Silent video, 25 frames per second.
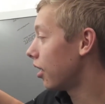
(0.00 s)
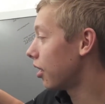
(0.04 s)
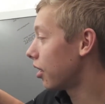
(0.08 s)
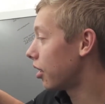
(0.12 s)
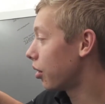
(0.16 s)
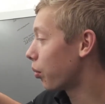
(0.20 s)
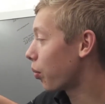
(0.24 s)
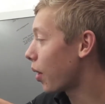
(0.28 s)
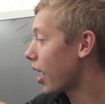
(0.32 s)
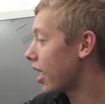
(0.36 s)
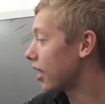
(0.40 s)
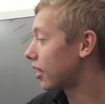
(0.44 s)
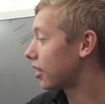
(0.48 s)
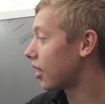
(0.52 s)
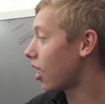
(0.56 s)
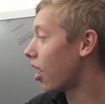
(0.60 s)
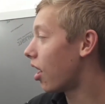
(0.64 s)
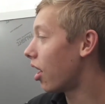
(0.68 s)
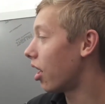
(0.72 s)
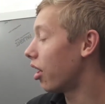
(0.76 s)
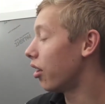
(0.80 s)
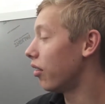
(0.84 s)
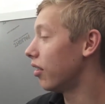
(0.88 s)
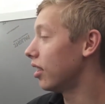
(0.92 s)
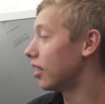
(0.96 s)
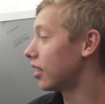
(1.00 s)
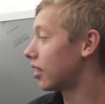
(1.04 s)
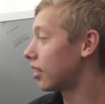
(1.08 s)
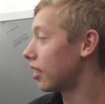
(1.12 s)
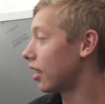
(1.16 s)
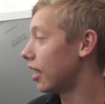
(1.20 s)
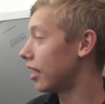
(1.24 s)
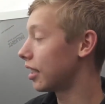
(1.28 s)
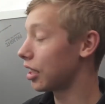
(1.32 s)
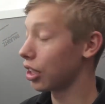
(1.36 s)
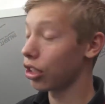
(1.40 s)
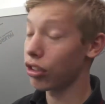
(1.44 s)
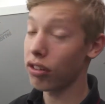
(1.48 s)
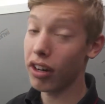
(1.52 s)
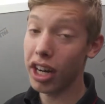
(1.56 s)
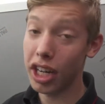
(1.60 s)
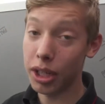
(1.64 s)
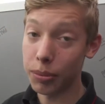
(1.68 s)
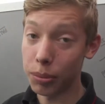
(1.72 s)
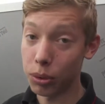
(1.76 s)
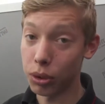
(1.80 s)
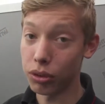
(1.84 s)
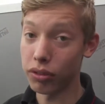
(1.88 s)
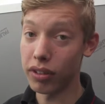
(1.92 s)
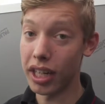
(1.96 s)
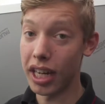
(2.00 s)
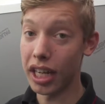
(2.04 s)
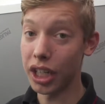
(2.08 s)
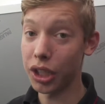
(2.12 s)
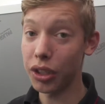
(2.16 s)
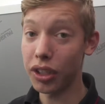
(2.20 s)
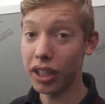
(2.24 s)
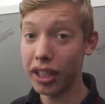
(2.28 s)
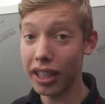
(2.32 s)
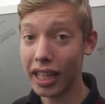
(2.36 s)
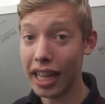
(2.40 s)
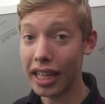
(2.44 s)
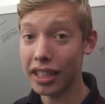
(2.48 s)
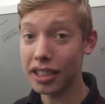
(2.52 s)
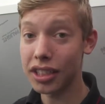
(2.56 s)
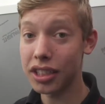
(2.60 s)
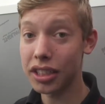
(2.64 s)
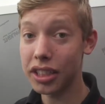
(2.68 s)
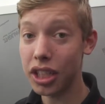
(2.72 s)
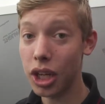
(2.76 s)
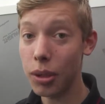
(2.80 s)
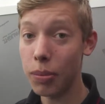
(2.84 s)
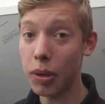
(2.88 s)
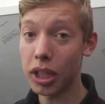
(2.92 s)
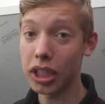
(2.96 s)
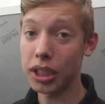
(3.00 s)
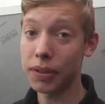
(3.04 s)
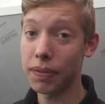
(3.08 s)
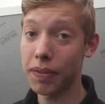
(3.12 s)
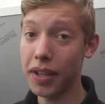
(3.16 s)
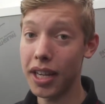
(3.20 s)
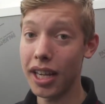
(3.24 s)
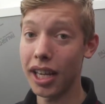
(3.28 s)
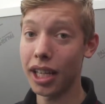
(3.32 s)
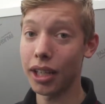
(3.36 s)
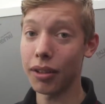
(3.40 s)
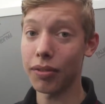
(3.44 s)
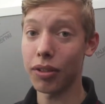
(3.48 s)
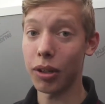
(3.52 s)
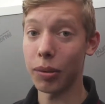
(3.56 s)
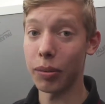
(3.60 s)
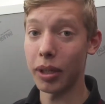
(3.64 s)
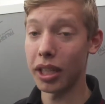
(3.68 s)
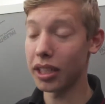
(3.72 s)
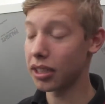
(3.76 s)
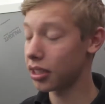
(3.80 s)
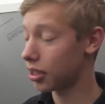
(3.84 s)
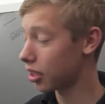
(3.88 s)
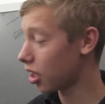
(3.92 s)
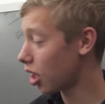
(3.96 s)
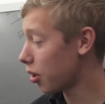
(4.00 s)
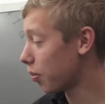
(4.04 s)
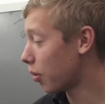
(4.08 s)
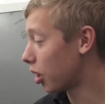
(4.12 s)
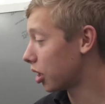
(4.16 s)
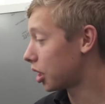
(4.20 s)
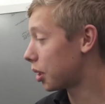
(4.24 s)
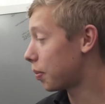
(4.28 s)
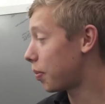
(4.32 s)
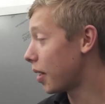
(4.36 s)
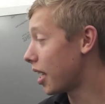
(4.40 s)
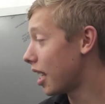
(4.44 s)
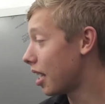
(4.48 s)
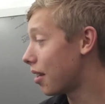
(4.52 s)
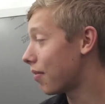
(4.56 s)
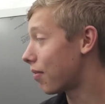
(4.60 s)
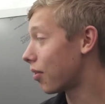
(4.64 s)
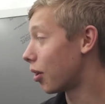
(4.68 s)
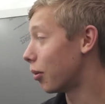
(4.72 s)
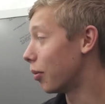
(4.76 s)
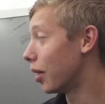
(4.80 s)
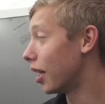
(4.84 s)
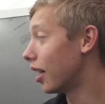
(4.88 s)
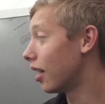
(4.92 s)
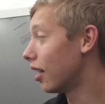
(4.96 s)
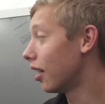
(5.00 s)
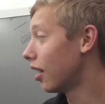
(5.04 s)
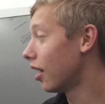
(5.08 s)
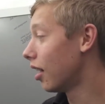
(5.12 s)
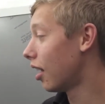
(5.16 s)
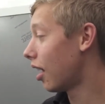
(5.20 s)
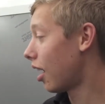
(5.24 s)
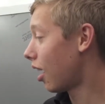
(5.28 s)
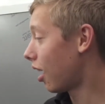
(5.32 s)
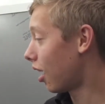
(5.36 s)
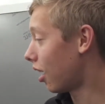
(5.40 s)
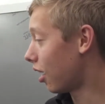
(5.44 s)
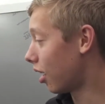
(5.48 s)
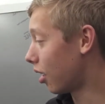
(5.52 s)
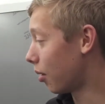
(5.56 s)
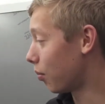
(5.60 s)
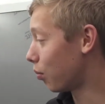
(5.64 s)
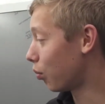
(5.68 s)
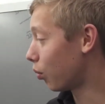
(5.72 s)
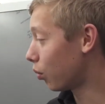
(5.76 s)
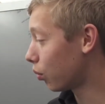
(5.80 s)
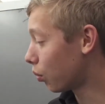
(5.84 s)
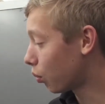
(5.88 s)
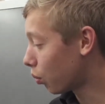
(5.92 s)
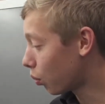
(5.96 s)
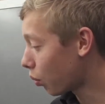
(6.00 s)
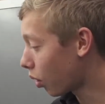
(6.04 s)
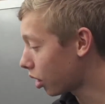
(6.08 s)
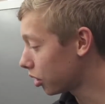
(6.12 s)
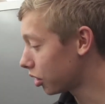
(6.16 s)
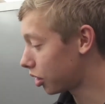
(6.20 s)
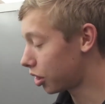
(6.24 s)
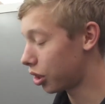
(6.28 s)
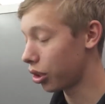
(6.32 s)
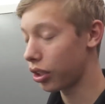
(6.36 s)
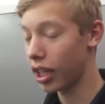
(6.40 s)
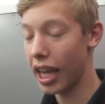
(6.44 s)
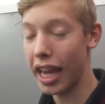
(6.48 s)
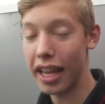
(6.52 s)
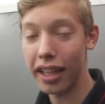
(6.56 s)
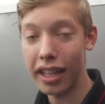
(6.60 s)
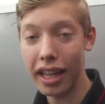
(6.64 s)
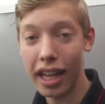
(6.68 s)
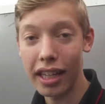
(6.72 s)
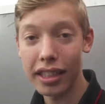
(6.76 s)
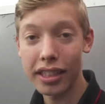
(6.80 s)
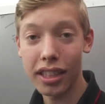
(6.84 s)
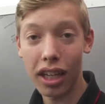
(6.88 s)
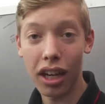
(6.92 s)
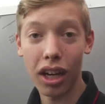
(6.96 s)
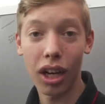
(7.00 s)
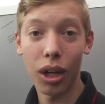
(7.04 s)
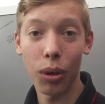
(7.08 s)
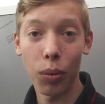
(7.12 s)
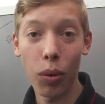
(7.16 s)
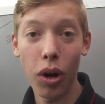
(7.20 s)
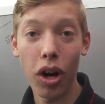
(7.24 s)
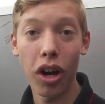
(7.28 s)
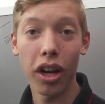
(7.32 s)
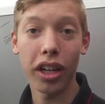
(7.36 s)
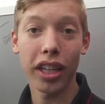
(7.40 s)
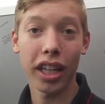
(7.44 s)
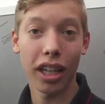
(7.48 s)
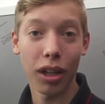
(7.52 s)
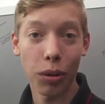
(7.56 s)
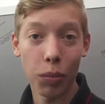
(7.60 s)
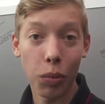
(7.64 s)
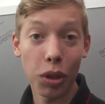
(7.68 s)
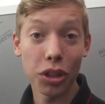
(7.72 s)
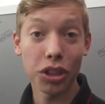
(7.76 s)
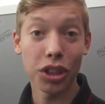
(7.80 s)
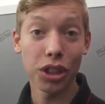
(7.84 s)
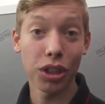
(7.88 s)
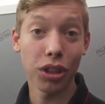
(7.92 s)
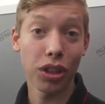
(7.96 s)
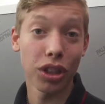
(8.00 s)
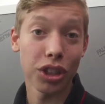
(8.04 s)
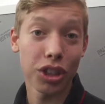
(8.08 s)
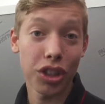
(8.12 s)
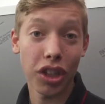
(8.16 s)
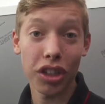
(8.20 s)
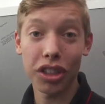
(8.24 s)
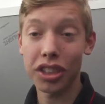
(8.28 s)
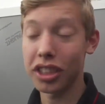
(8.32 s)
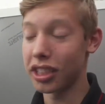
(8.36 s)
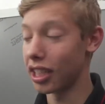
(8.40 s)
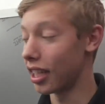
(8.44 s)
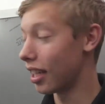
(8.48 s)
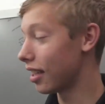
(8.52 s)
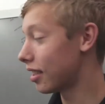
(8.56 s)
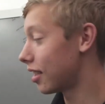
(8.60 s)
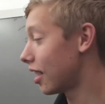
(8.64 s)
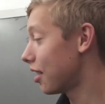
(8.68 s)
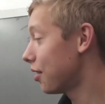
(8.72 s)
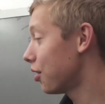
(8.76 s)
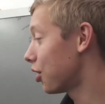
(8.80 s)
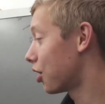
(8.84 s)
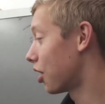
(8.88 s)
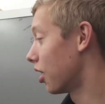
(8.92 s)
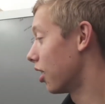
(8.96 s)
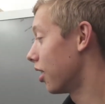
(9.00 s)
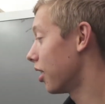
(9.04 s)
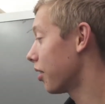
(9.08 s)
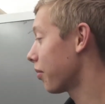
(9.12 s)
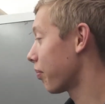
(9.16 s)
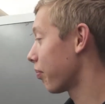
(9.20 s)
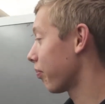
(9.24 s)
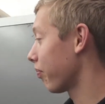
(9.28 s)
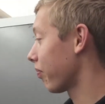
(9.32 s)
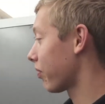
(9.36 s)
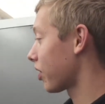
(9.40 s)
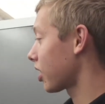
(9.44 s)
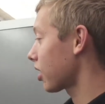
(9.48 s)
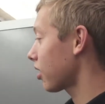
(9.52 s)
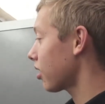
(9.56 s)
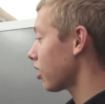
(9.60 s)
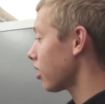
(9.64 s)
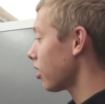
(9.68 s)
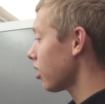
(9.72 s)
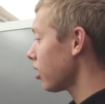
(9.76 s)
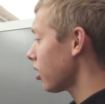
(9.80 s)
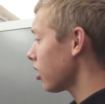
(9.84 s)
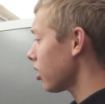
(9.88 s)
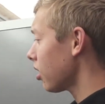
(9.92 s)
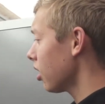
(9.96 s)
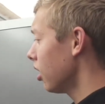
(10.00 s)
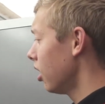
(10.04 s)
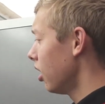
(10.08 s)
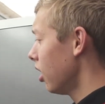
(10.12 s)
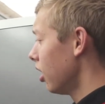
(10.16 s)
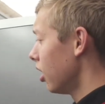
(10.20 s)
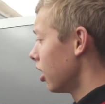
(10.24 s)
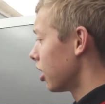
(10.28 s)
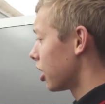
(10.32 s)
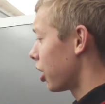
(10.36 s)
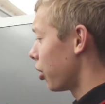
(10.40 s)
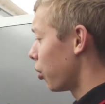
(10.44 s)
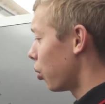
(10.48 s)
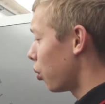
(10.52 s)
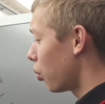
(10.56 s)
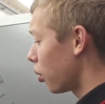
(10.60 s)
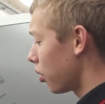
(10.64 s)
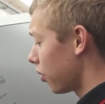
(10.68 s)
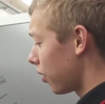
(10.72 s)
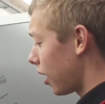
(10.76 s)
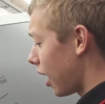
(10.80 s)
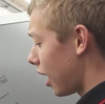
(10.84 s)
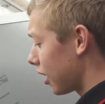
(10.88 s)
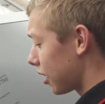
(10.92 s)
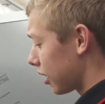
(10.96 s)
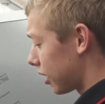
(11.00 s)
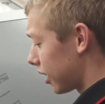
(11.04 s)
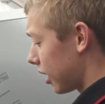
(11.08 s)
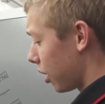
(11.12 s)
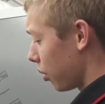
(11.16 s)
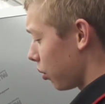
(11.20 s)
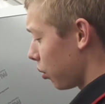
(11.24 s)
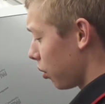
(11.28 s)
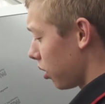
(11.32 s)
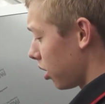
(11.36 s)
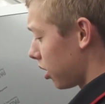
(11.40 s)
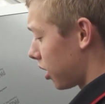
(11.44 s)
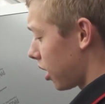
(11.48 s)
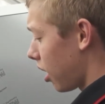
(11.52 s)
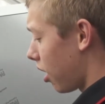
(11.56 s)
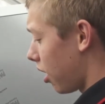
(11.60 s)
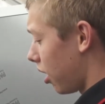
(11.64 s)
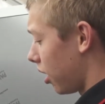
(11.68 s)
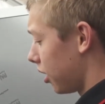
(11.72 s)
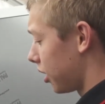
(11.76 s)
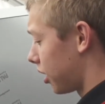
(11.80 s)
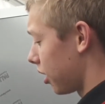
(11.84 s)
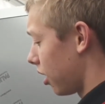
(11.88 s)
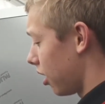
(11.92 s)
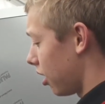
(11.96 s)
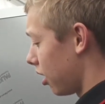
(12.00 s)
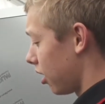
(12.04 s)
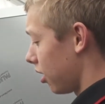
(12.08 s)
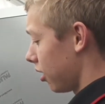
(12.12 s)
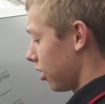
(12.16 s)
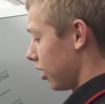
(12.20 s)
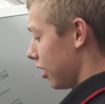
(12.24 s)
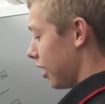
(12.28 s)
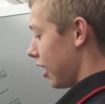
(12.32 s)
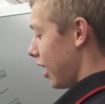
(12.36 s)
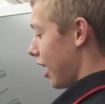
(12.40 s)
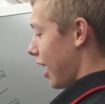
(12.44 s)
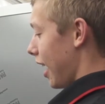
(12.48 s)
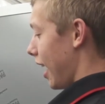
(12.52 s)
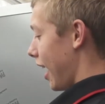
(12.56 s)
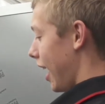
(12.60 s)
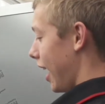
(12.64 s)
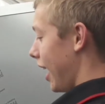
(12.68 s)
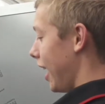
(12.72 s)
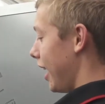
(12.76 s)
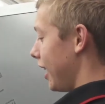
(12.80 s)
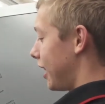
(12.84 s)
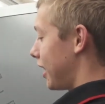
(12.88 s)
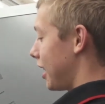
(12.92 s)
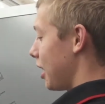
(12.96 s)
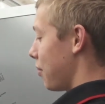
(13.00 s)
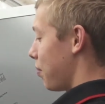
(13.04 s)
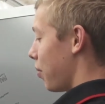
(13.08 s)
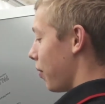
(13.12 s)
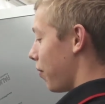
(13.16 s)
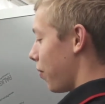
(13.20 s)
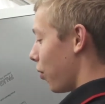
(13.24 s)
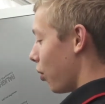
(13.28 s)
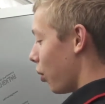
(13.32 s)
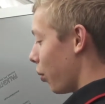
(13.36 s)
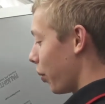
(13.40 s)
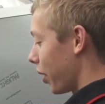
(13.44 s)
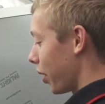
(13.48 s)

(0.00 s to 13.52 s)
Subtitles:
the wet tyre is incredible really. You can get so much feeling from it, so much speed from it, once you get that tyre working and once you can trust it essentially. So as I said, all of the tyres are heated before